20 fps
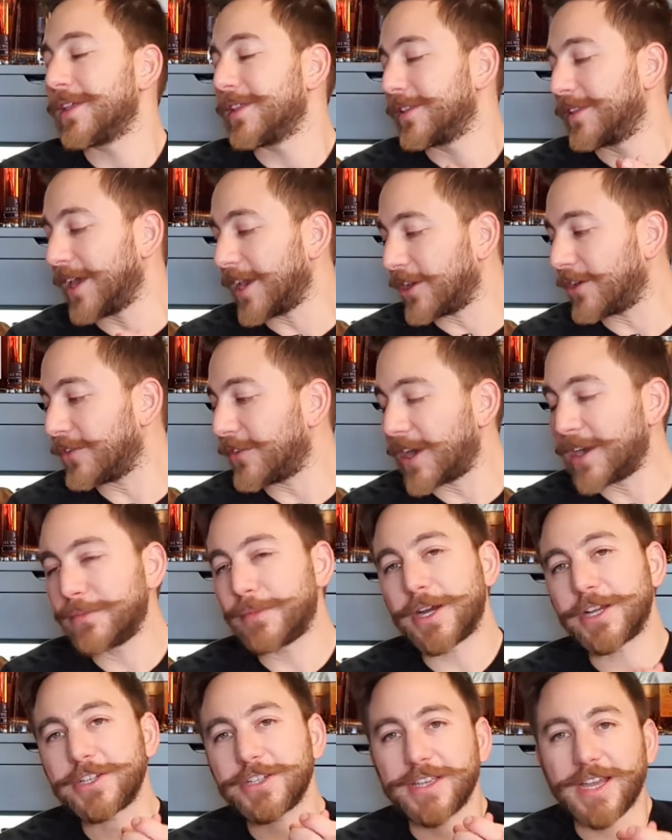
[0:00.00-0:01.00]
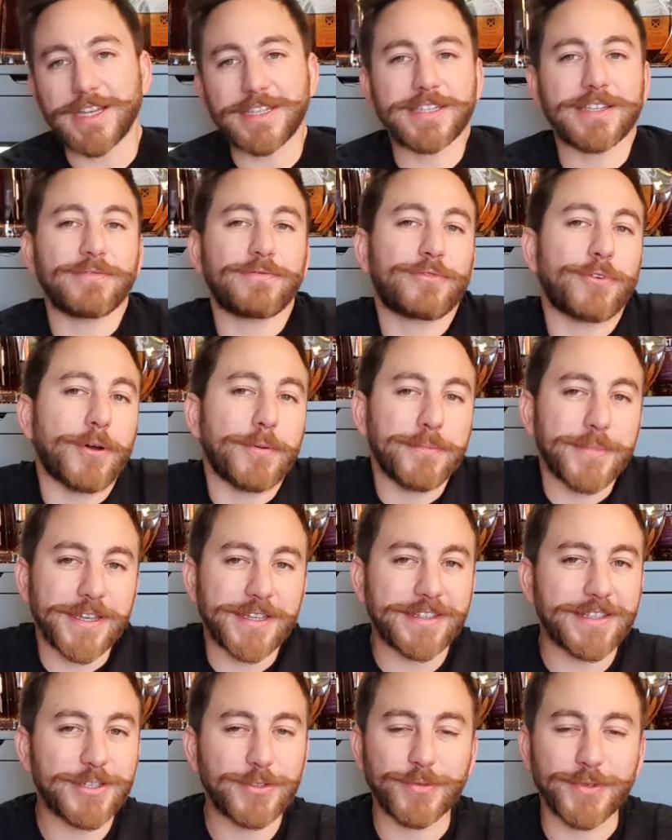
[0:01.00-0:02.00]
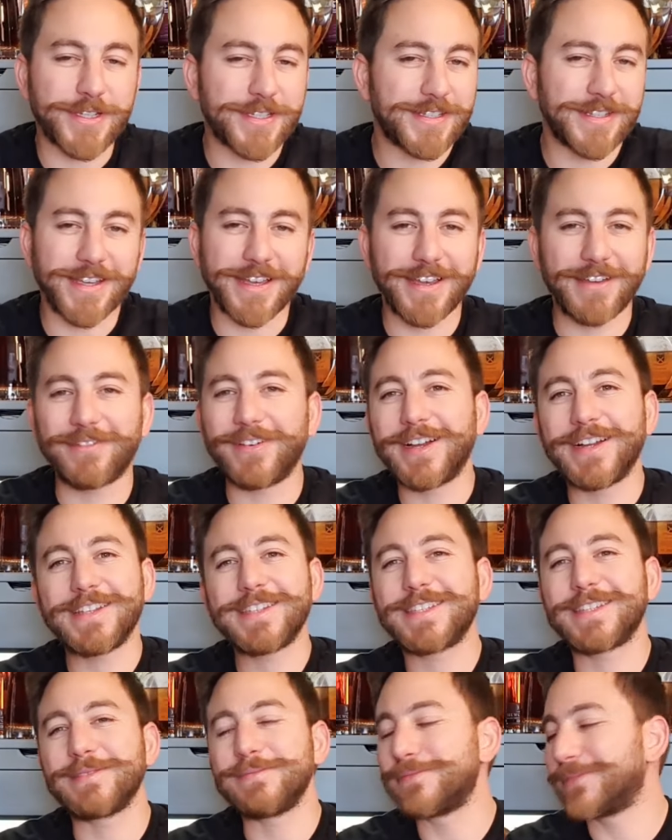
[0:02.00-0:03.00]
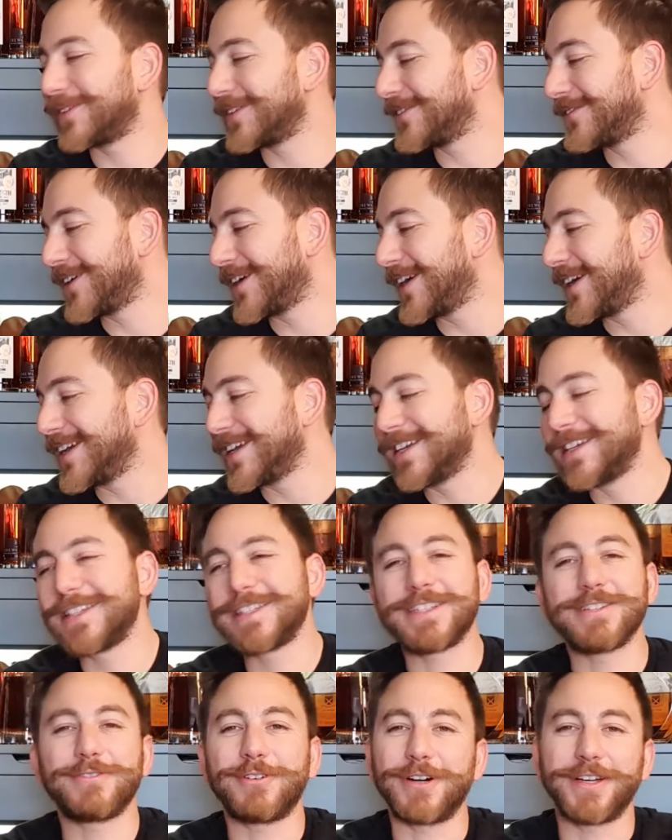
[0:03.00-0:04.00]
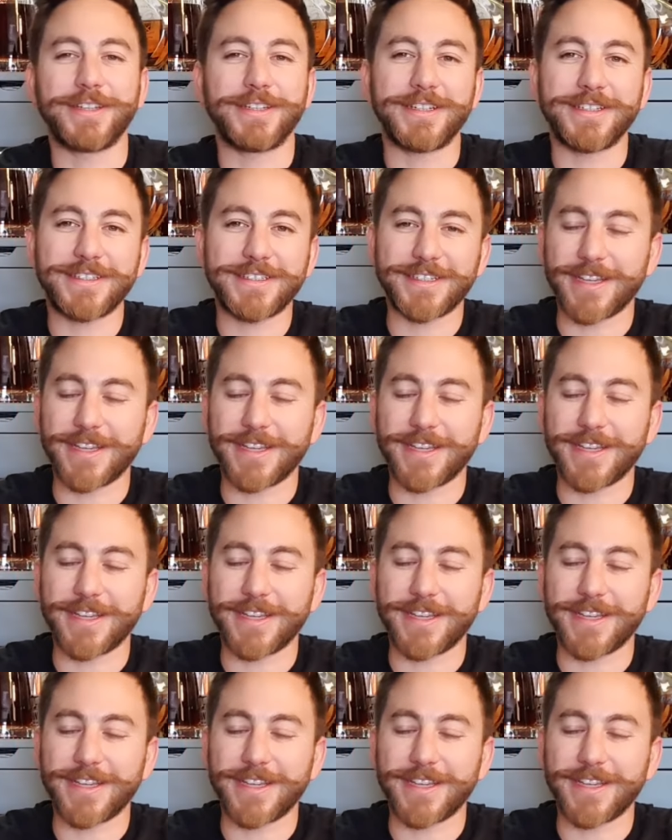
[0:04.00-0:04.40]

Thank you very much. That's it from me. This was a very simple, very easy one.